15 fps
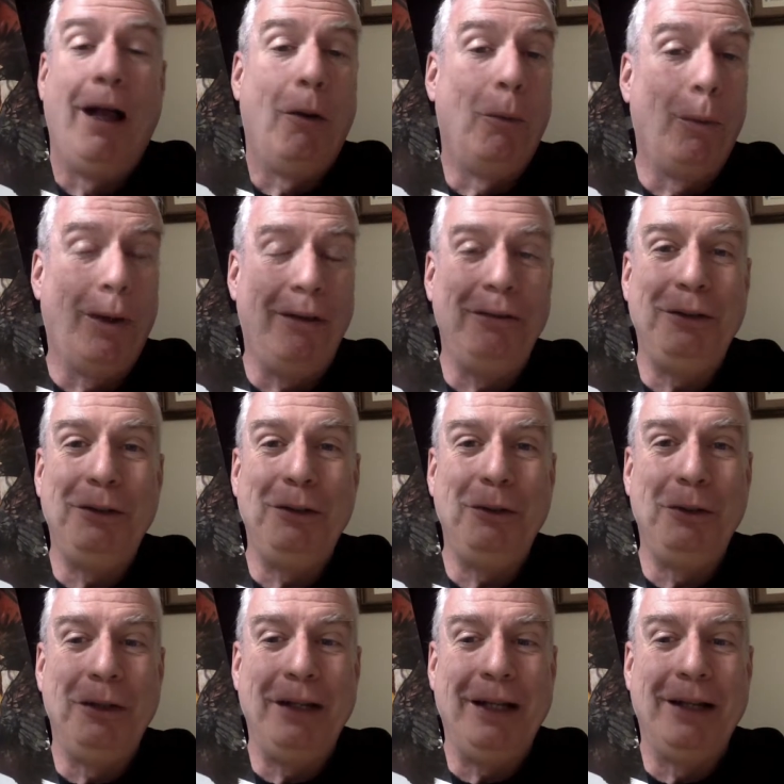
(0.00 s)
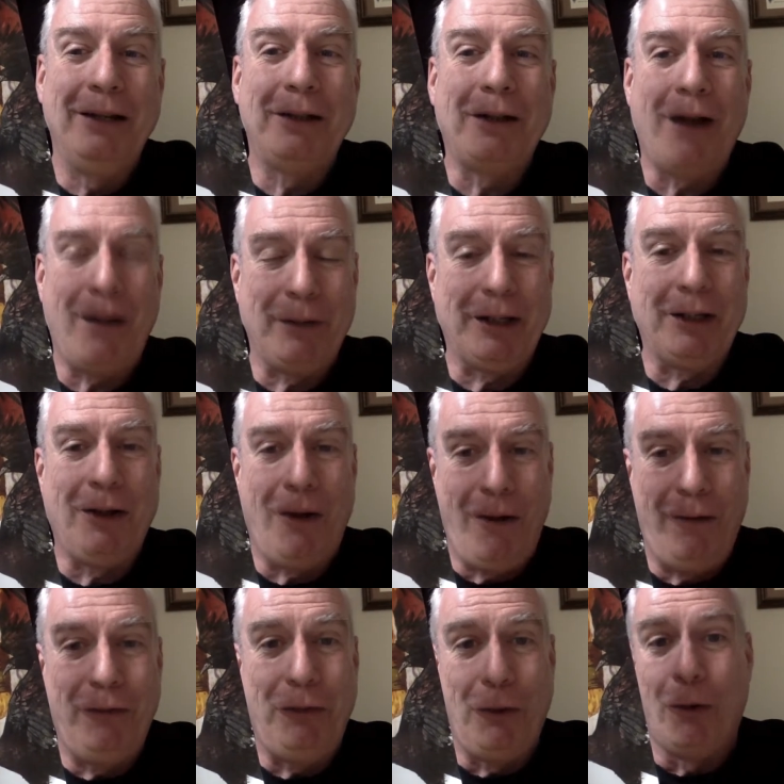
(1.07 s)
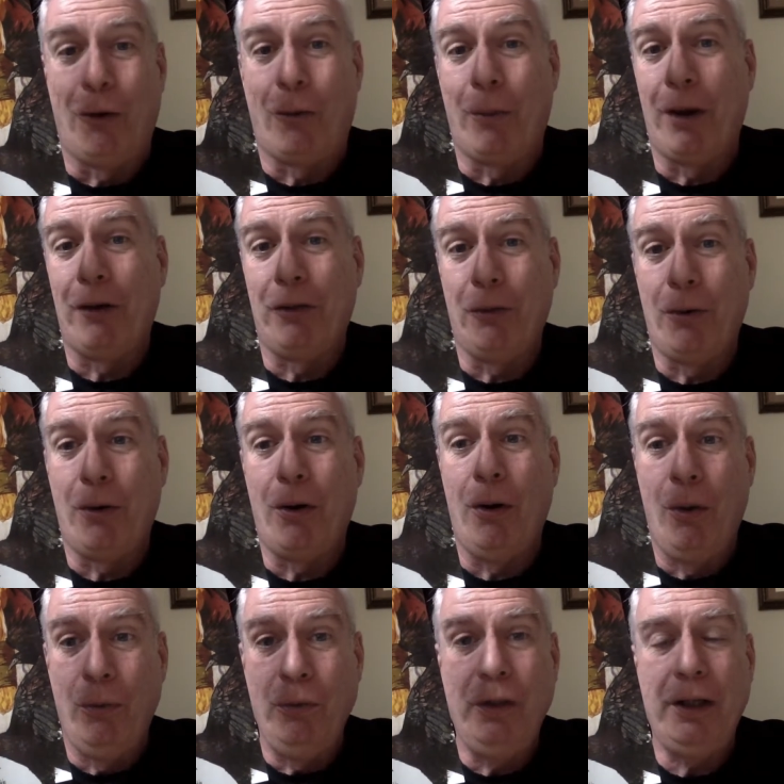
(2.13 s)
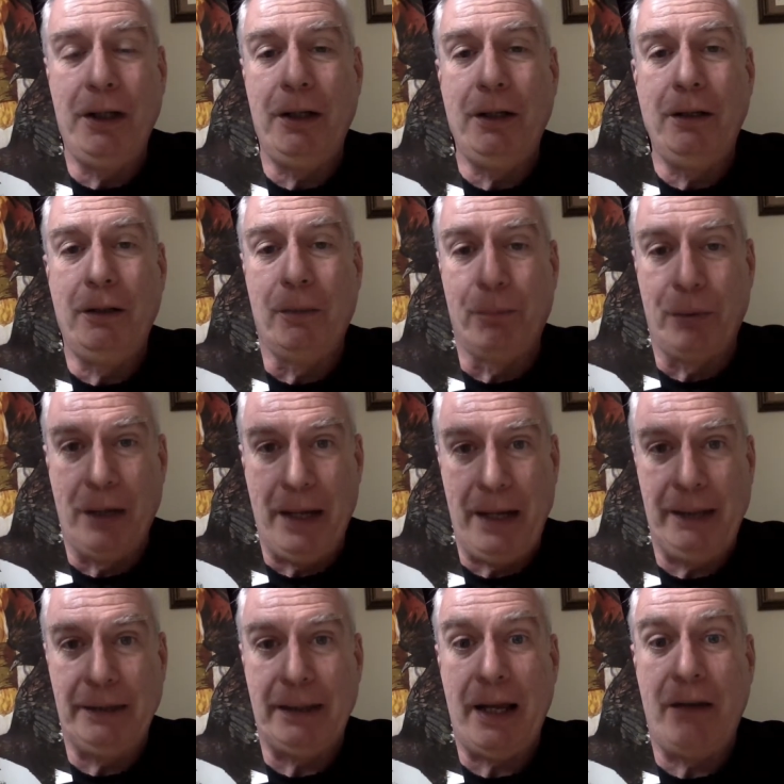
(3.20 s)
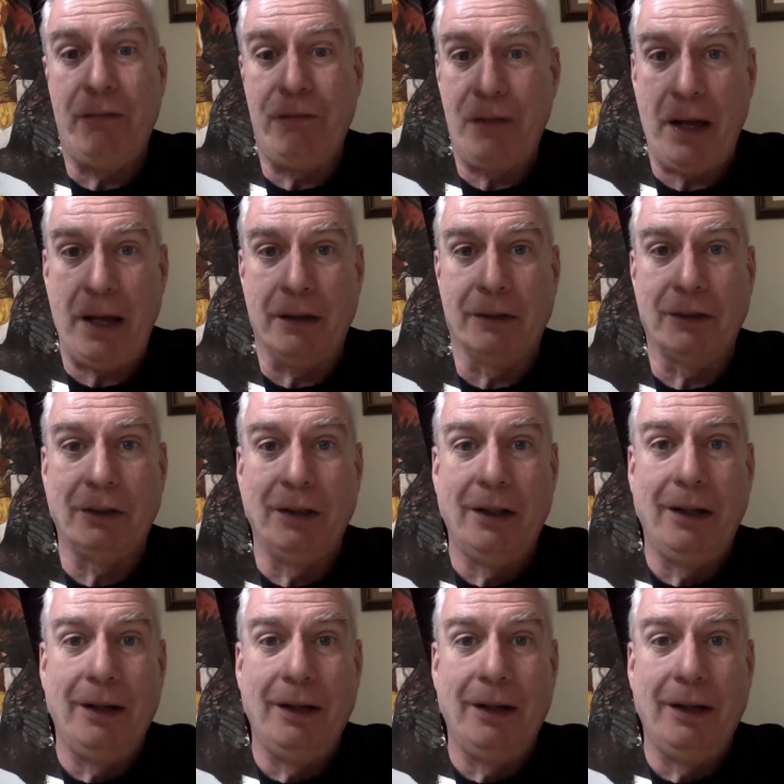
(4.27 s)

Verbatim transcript: In a comic called Thor, where Thor only complains and fails,